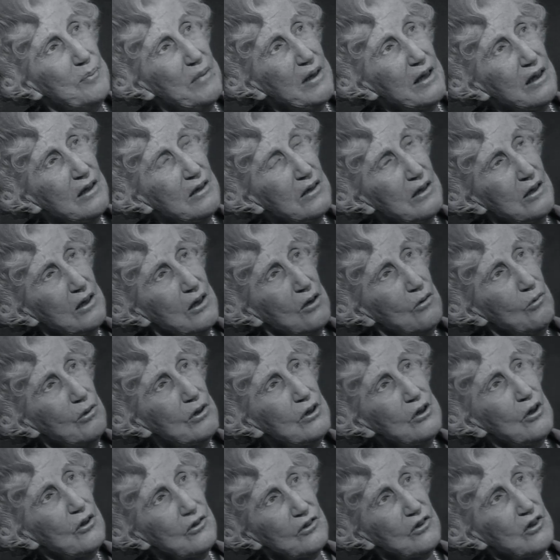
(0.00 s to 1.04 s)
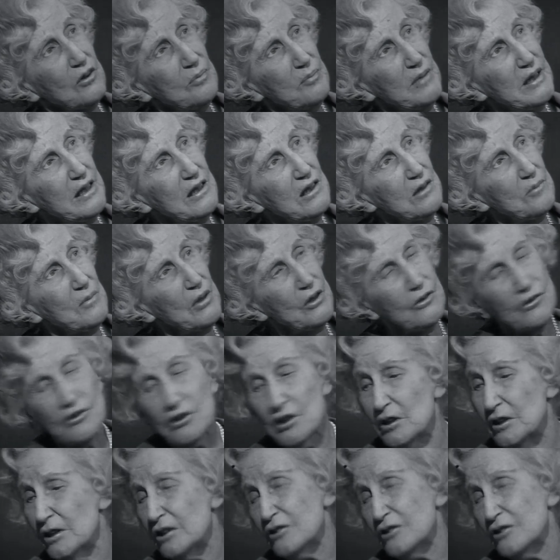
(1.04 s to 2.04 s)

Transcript: women were not to me the most